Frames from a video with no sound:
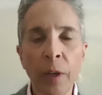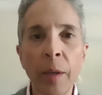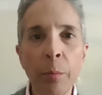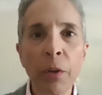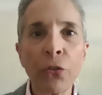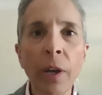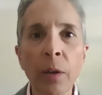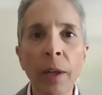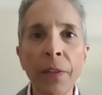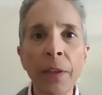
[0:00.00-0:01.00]
and
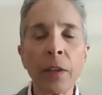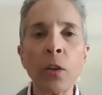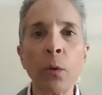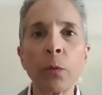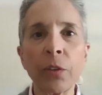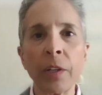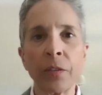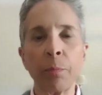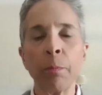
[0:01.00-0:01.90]
Michelle, I think, you know, it